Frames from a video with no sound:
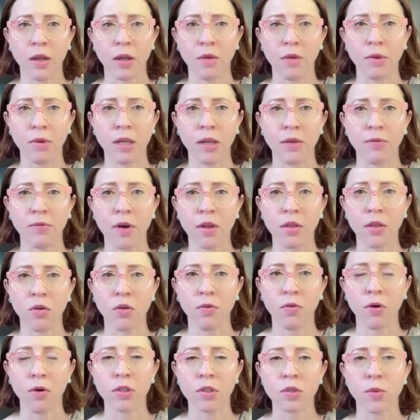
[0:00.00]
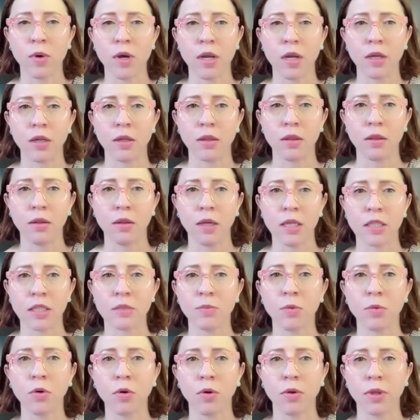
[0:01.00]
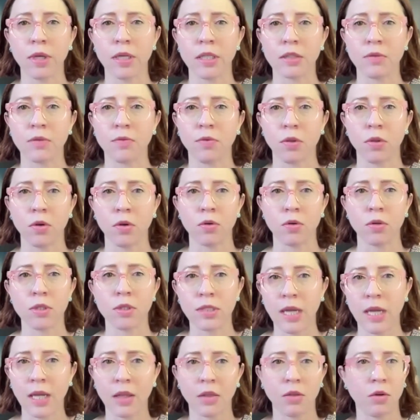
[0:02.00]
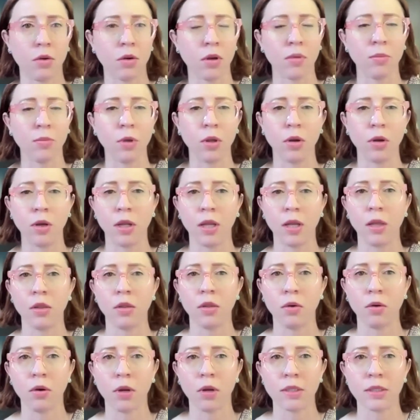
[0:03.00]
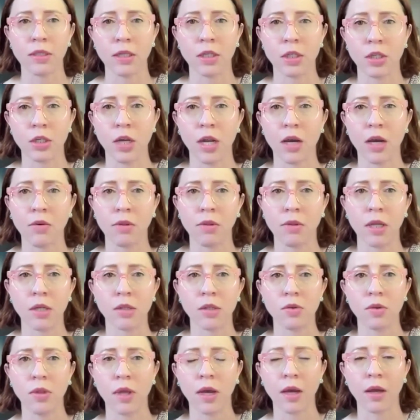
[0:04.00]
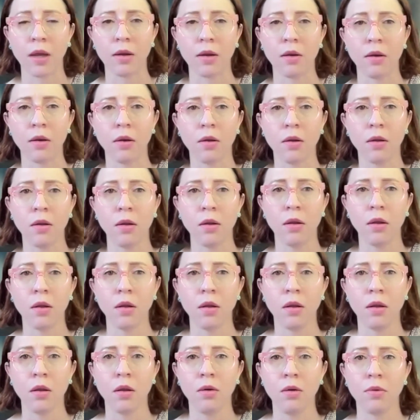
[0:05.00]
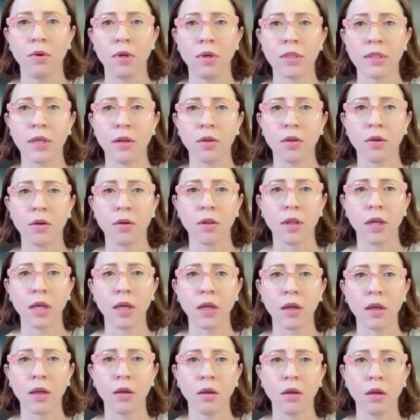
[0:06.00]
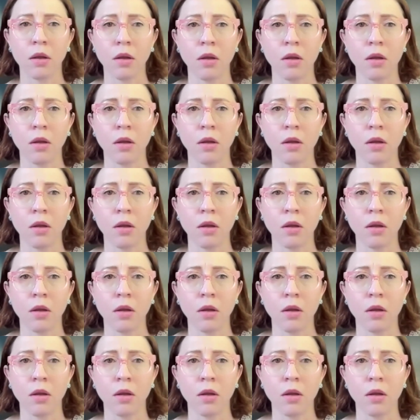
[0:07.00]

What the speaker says: I mean, if other folks want to explore this for their state, their community, their organization, how would they do that? What does that look like?